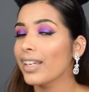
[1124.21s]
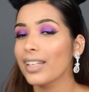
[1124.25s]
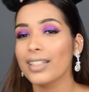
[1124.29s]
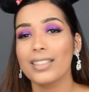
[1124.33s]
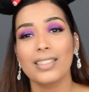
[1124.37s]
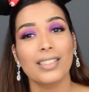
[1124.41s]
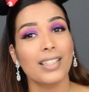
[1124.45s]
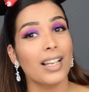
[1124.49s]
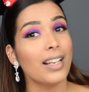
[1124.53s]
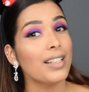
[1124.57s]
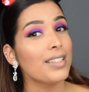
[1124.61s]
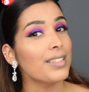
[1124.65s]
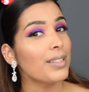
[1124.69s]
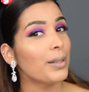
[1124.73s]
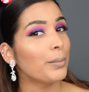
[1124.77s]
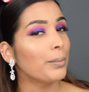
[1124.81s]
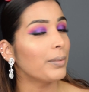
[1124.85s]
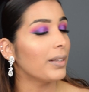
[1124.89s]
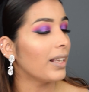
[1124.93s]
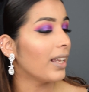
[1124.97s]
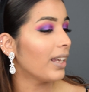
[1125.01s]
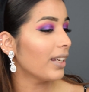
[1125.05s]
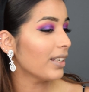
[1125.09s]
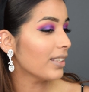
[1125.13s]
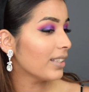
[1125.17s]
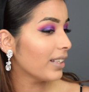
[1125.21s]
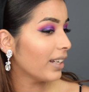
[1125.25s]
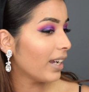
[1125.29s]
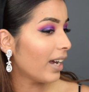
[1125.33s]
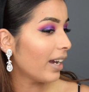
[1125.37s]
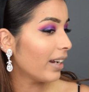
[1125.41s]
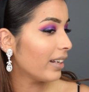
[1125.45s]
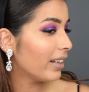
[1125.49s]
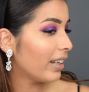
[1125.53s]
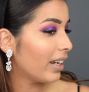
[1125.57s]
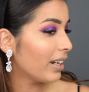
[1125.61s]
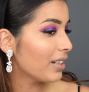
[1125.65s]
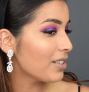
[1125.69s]
It does apply the
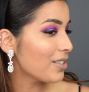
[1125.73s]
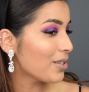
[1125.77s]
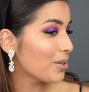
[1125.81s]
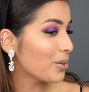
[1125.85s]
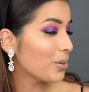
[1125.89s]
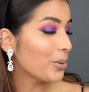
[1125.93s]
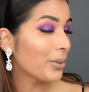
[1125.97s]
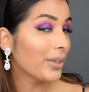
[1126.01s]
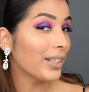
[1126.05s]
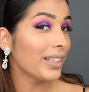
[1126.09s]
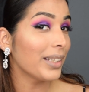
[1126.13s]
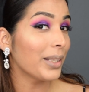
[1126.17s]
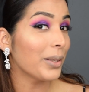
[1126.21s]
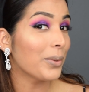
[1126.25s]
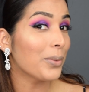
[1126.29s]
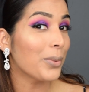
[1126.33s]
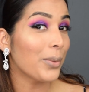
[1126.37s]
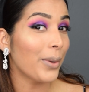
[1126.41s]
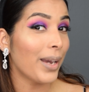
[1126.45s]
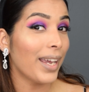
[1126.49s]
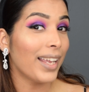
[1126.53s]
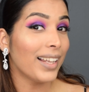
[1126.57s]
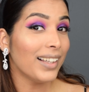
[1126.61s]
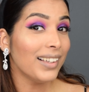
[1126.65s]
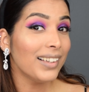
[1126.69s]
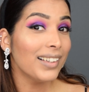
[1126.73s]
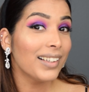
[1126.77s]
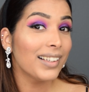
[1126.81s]
highlighter really well.